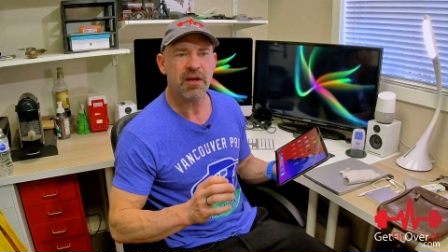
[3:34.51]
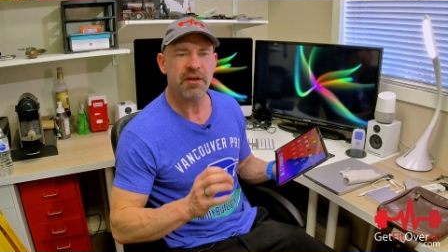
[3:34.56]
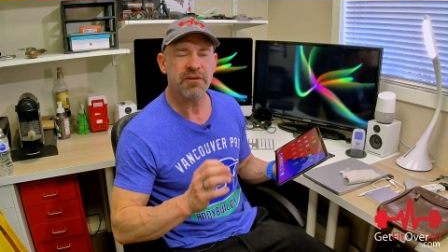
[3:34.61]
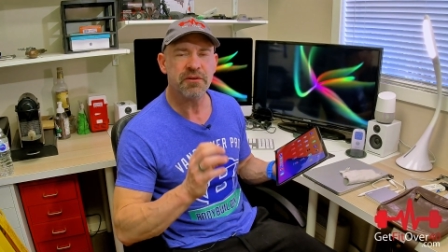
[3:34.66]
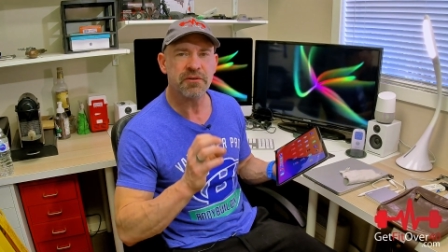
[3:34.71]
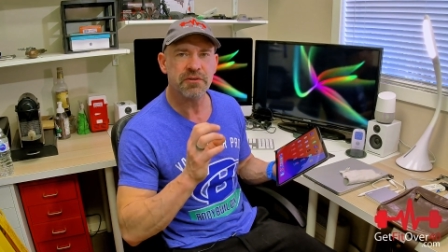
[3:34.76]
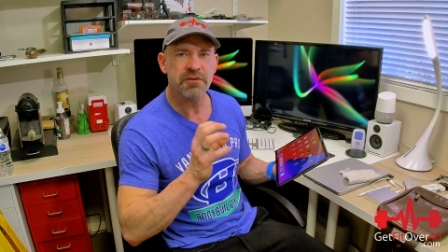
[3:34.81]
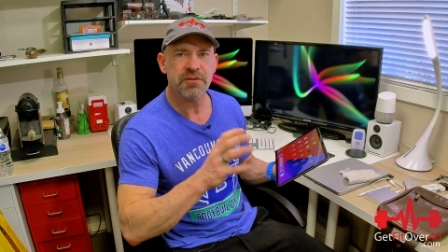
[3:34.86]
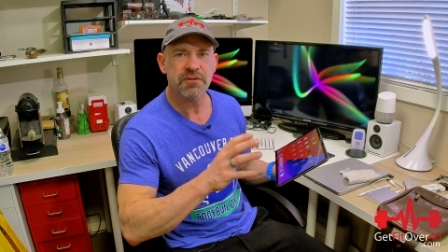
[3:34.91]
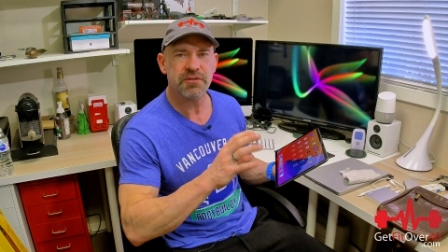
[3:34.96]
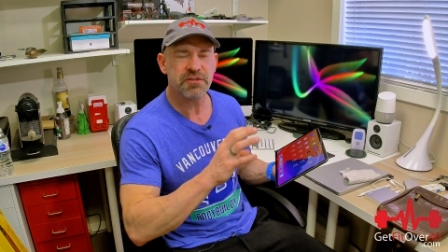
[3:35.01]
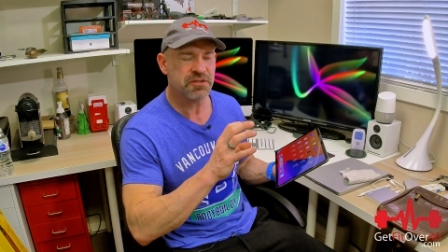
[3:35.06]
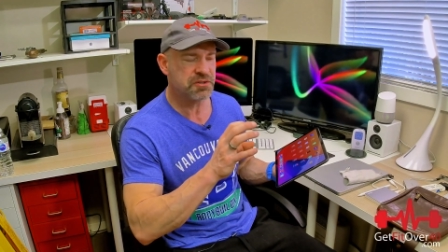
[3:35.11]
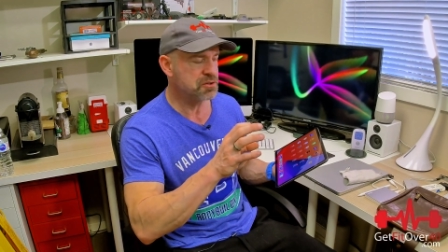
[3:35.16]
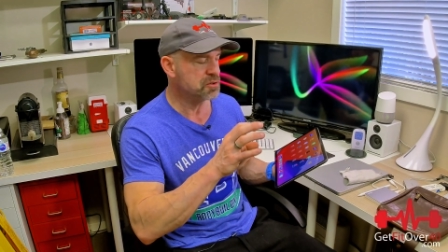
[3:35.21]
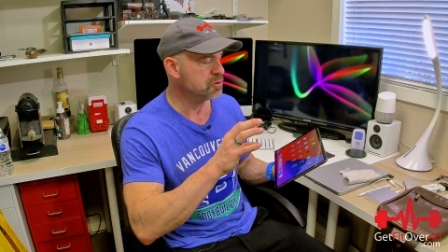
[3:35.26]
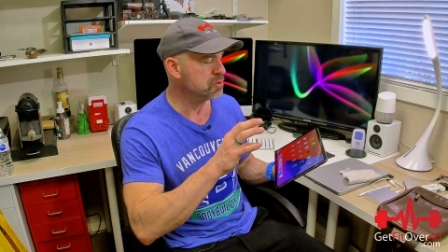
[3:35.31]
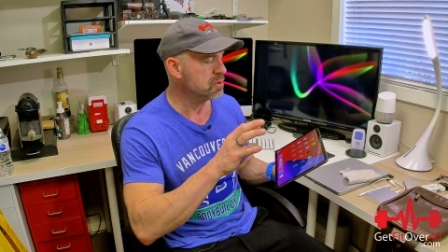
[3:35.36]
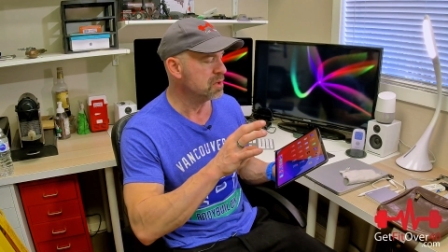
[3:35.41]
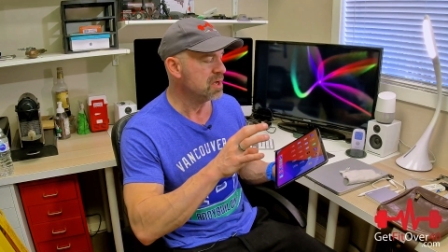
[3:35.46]
and you're used
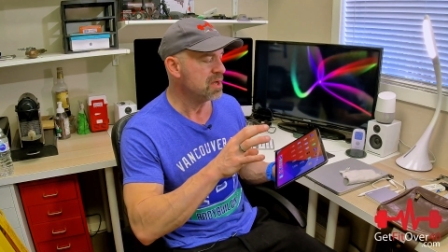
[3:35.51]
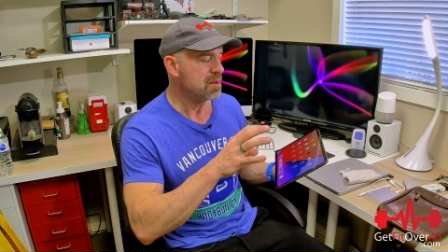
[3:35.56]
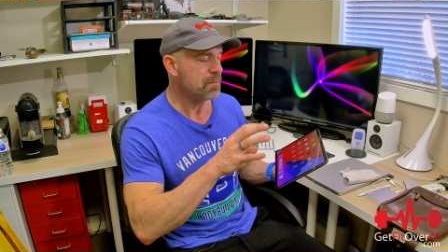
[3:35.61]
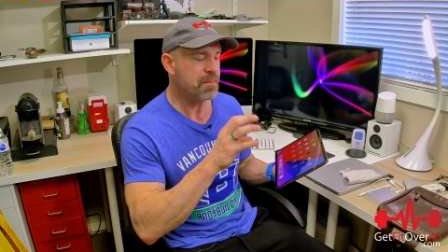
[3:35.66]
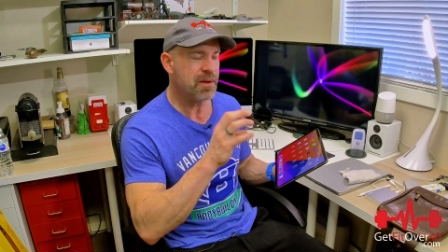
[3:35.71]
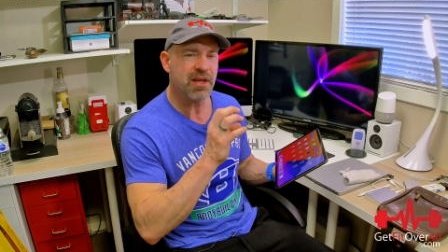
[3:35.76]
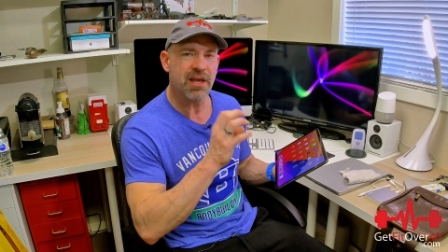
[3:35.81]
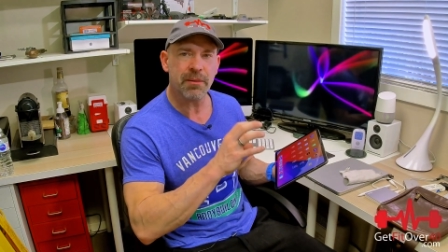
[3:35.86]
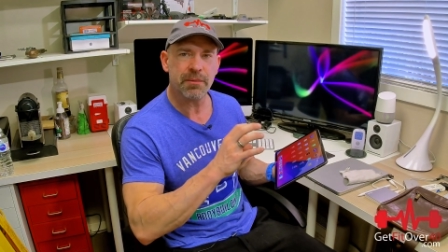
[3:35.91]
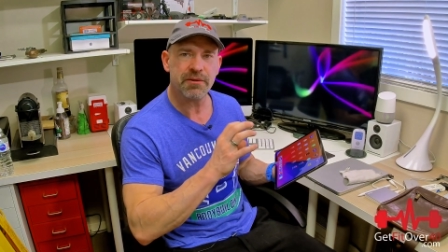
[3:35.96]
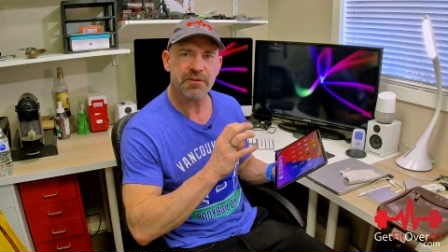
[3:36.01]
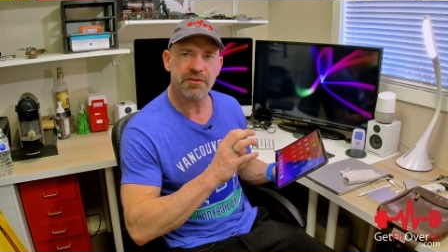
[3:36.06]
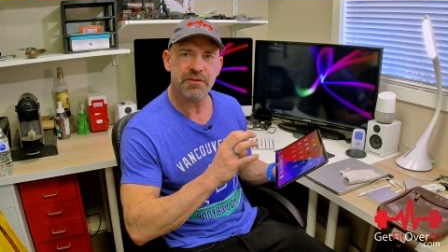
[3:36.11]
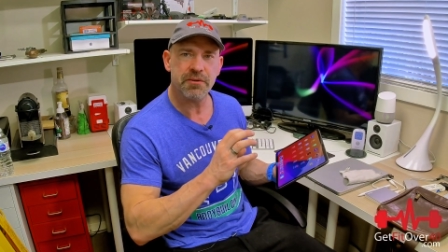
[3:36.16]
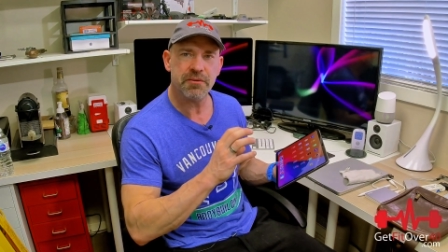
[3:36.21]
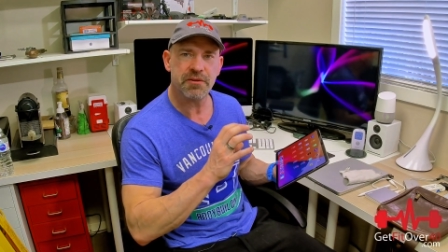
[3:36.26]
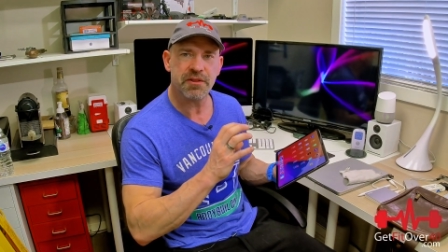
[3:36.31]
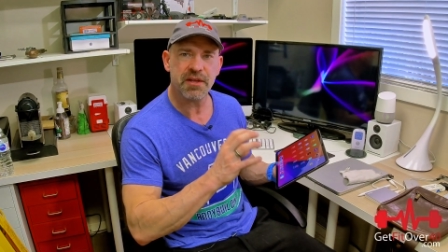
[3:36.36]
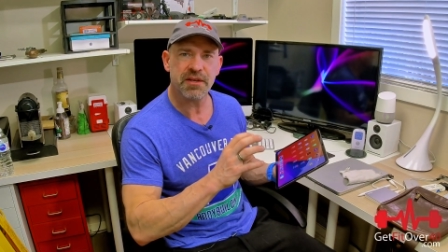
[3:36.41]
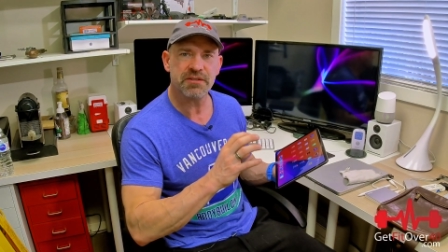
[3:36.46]
to being able to
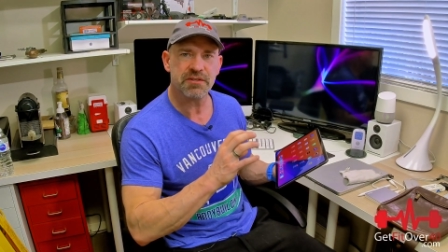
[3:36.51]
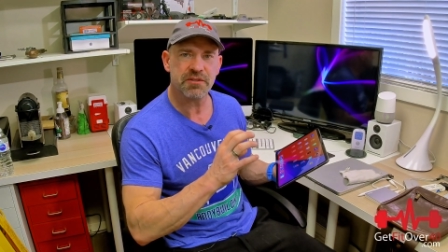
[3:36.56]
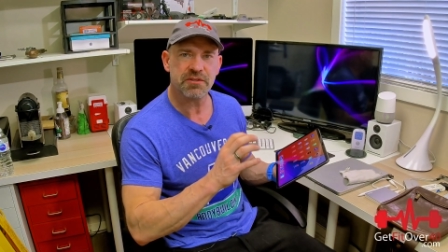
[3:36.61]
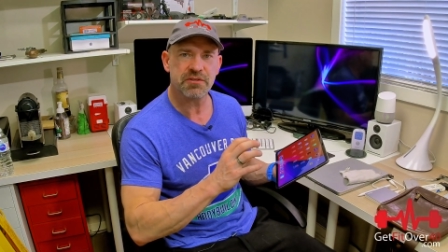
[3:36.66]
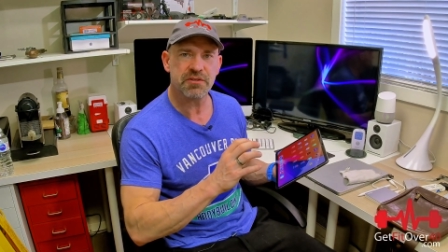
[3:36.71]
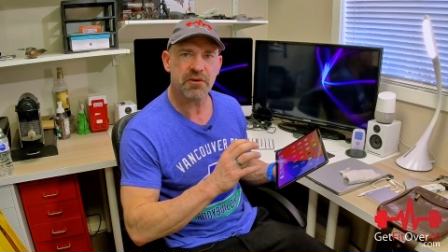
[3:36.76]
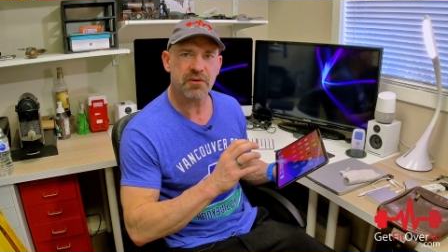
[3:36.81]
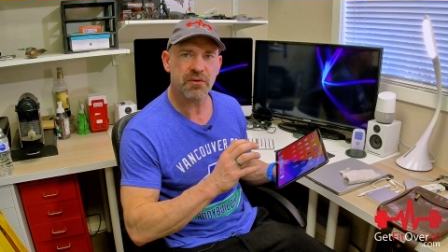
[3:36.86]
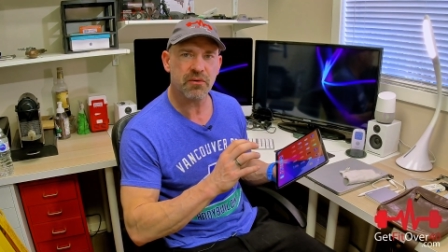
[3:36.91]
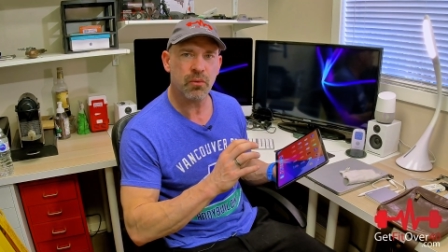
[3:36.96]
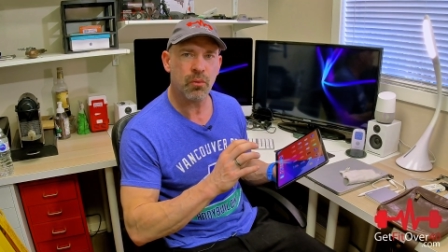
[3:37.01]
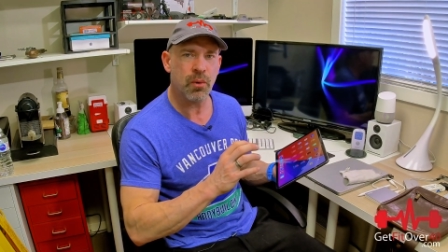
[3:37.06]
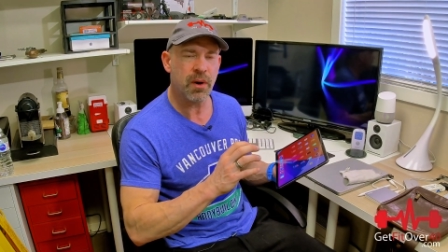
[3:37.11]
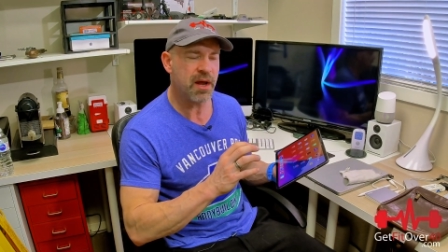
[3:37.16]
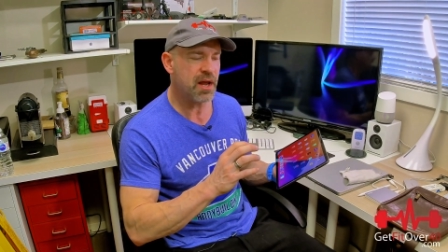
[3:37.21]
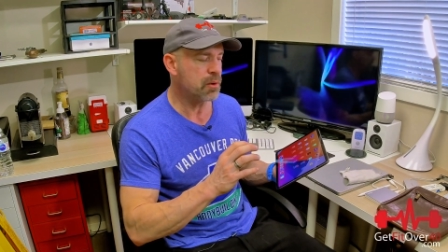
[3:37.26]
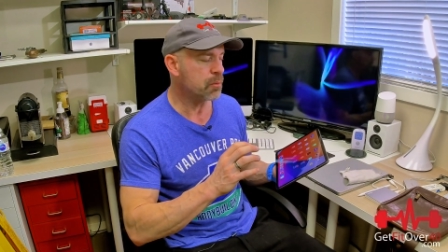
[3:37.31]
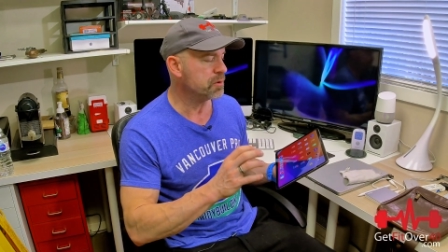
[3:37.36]
do things a certain way.